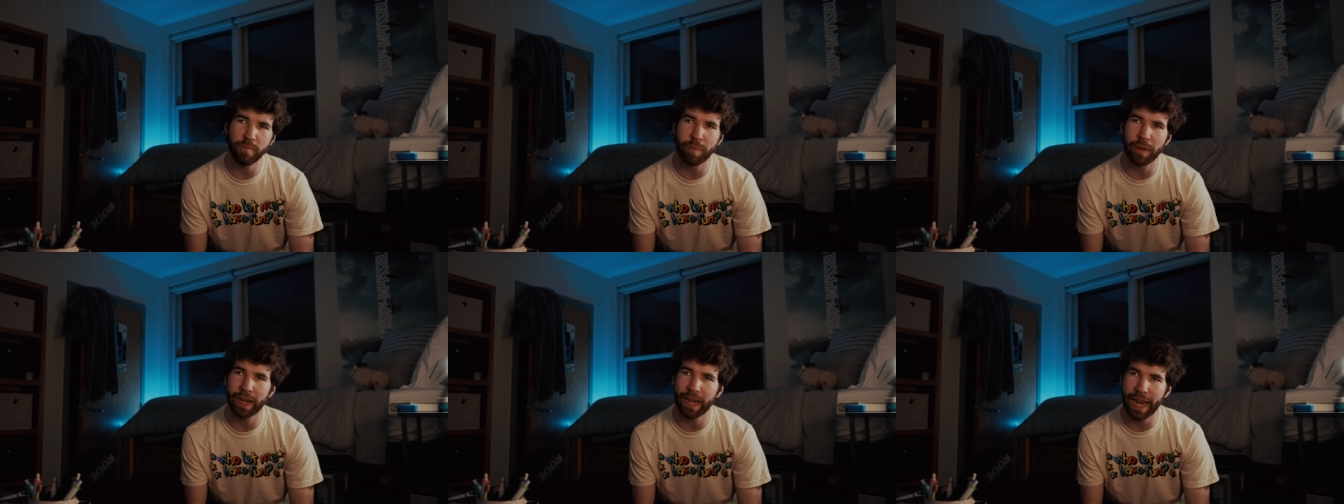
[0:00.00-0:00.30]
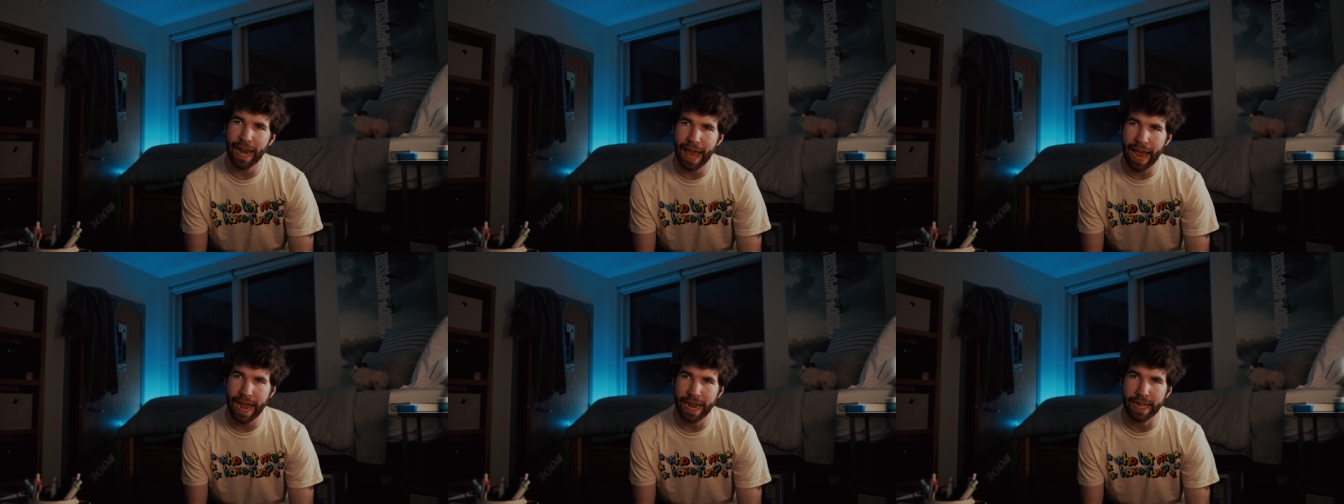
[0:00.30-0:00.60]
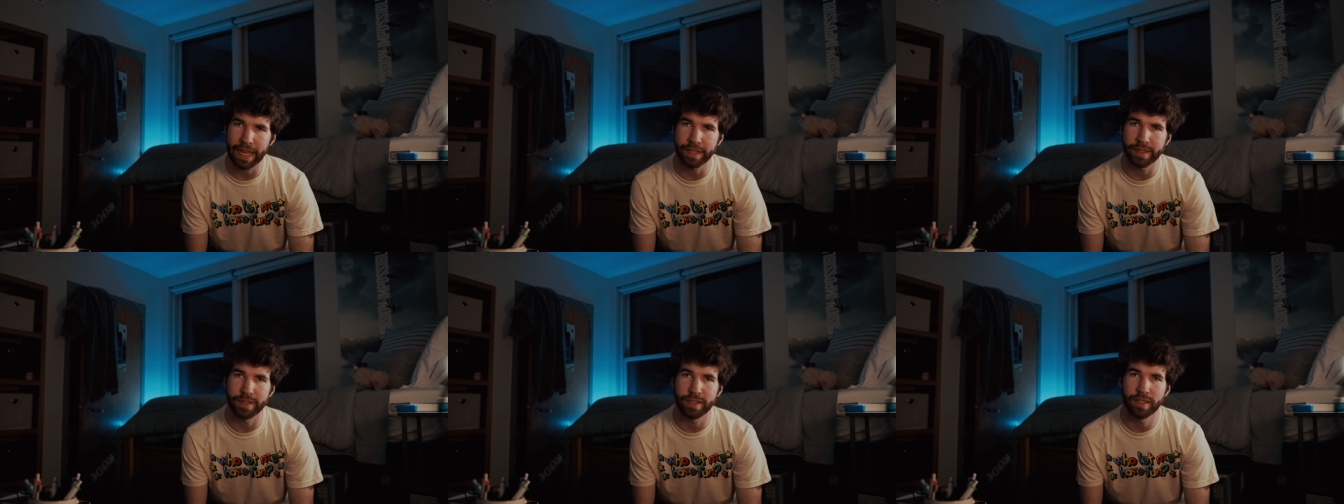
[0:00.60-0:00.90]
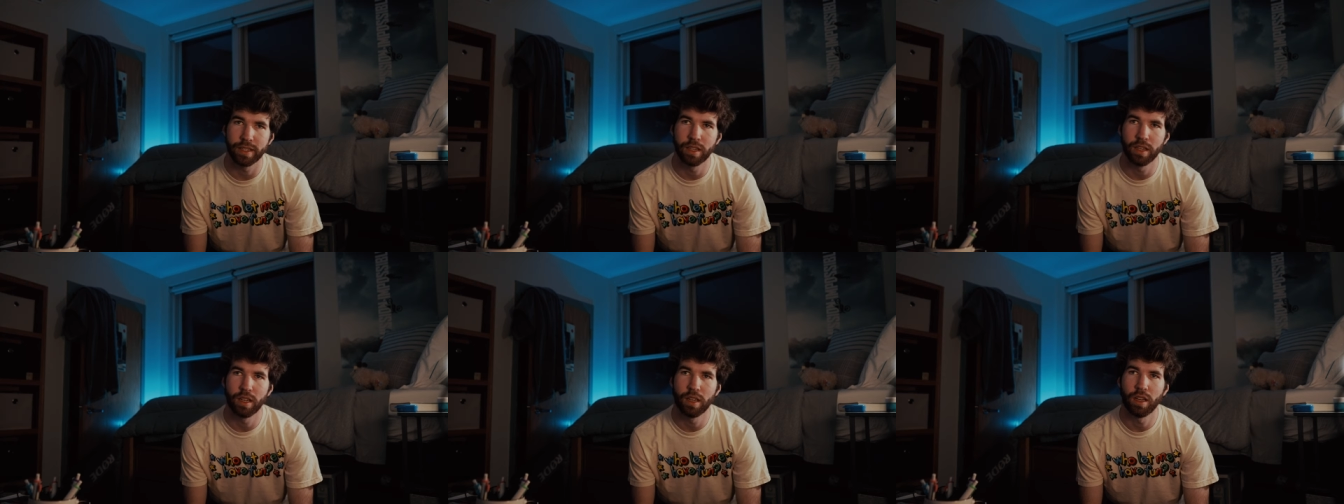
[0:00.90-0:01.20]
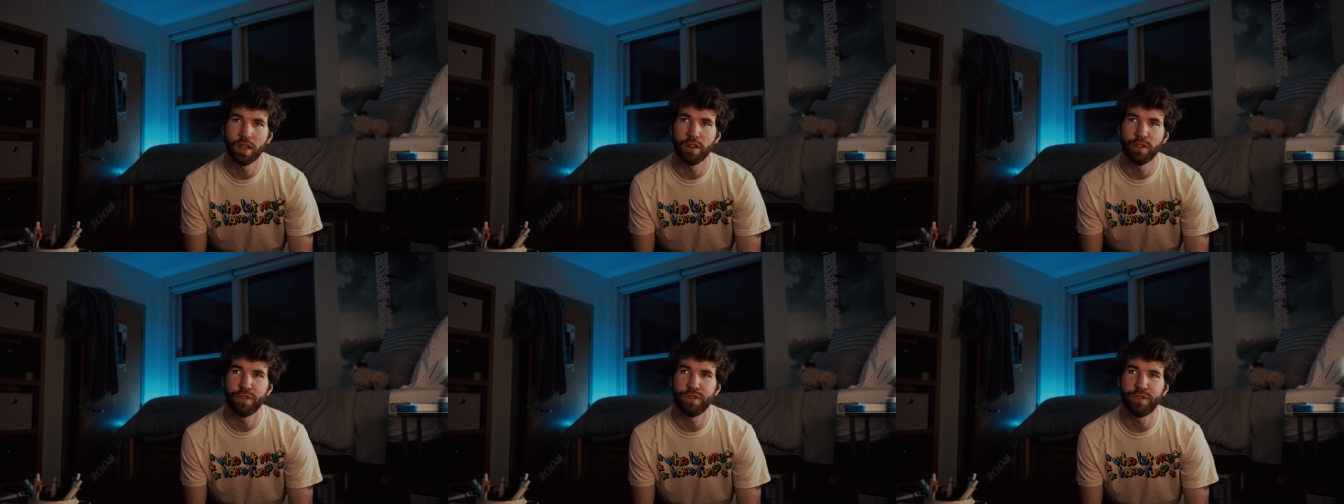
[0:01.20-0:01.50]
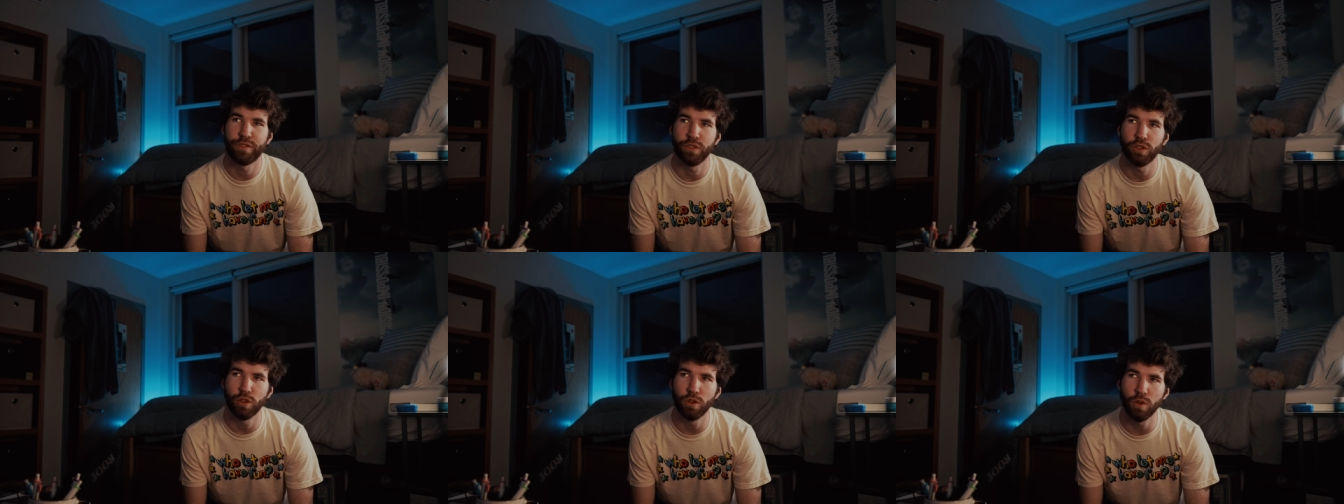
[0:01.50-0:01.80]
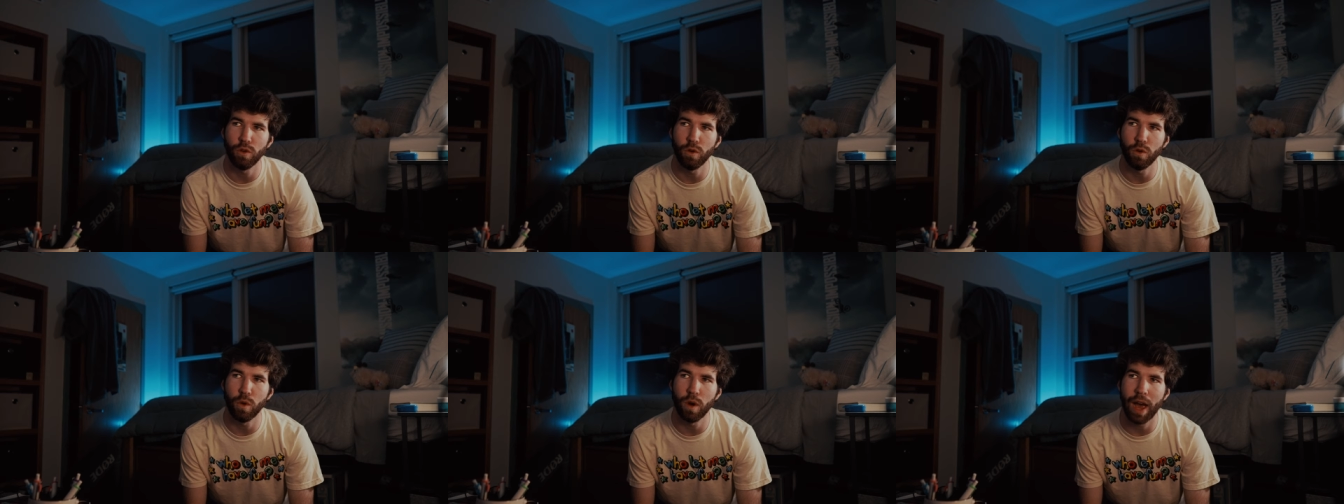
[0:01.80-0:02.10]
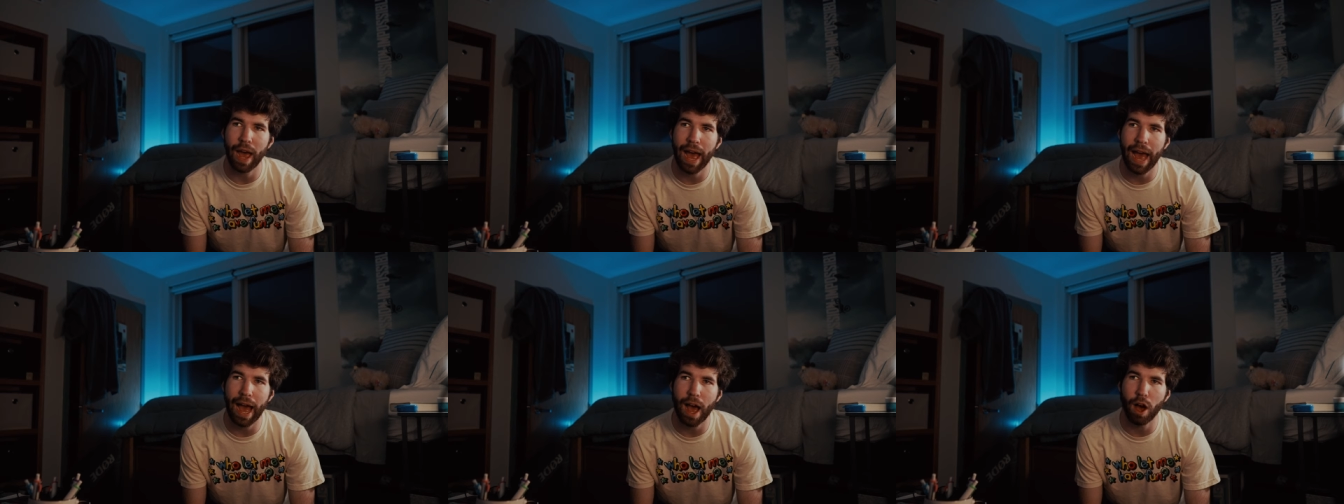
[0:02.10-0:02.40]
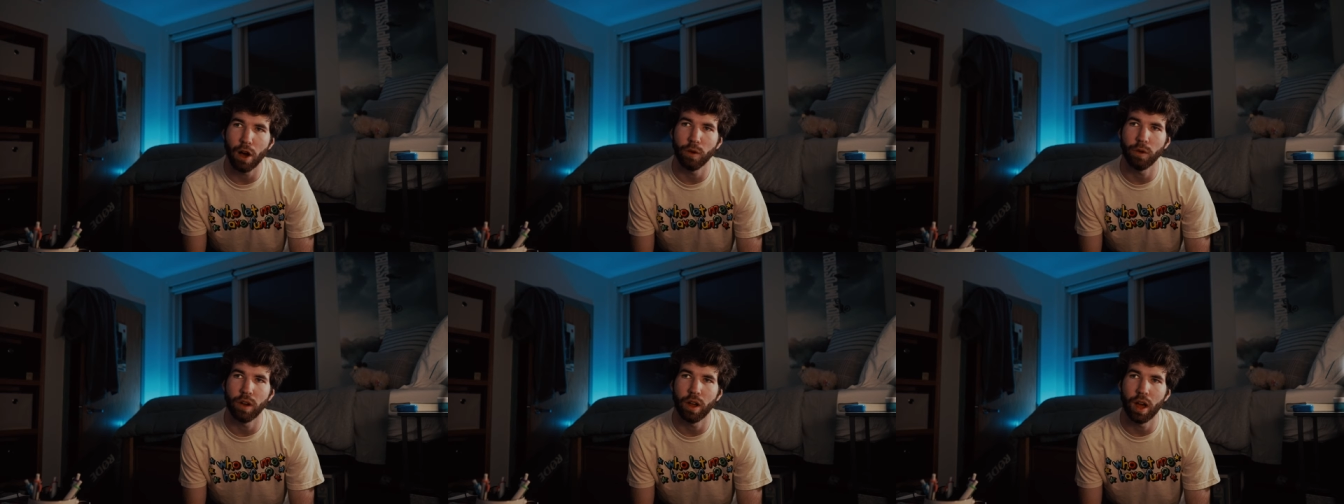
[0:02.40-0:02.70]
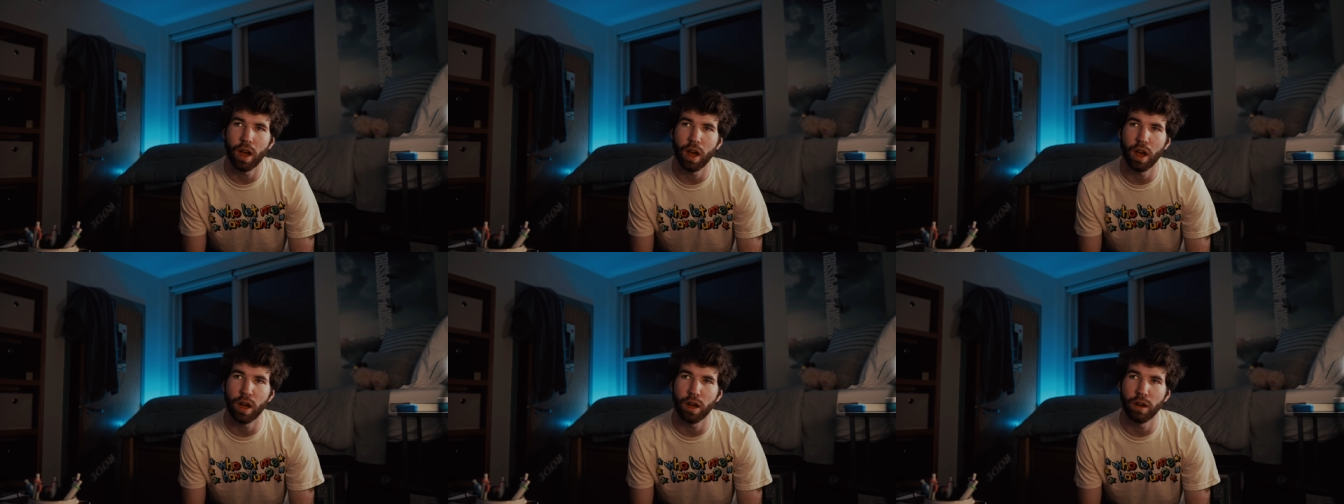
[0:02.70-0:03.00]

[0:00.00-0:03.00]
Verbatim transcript: a planet flew around